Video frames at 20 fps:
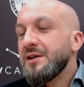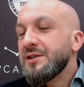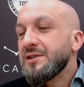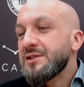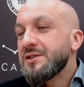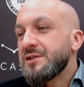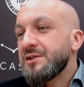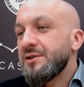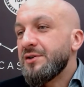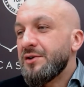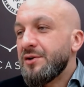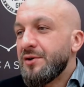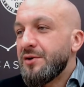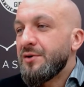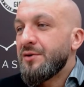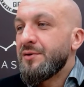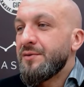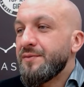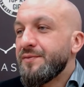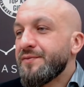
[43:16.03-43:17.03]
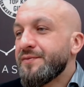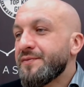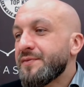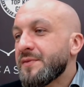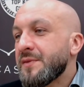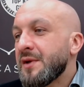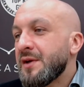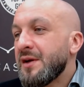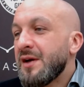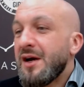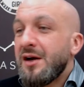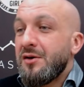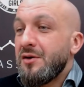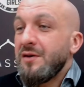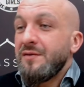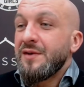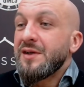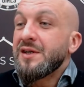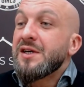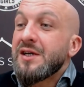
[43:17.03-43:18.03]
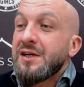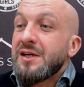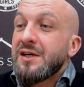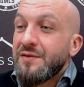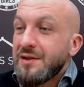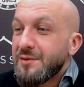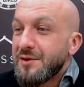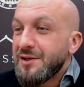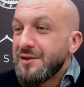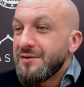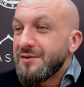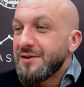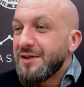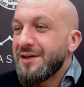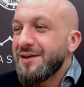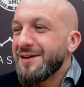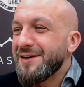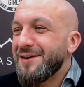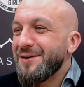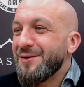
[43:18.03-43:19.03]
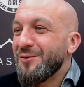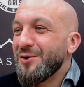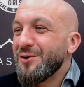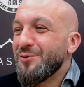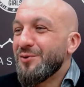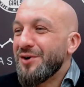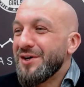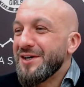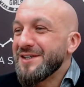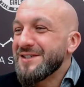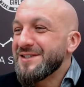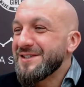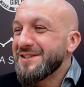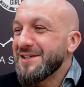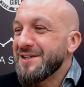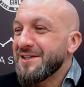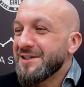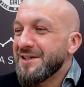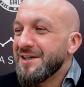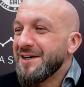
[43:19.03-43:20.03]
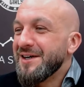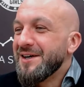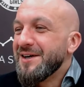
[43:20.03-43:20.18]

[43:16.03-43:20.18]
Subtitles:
So I don't even care if anybody would want to see it.